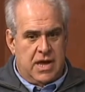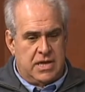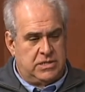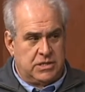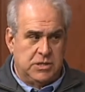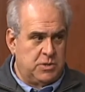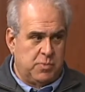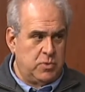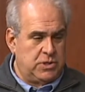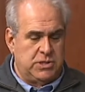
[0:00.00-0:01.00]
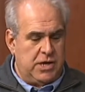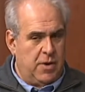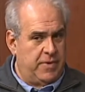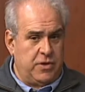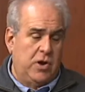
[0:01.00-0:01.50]
at 6th and Spruce is there,
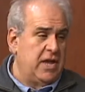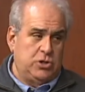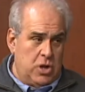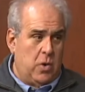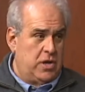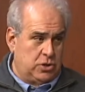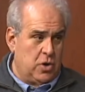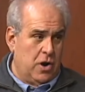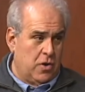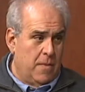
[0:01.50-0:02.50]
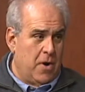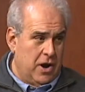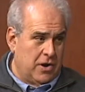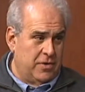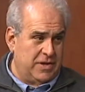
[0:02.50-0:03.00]
but there is no historical
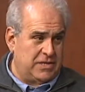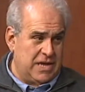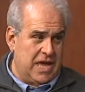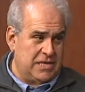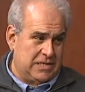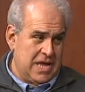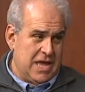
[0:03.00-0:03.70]
marker that says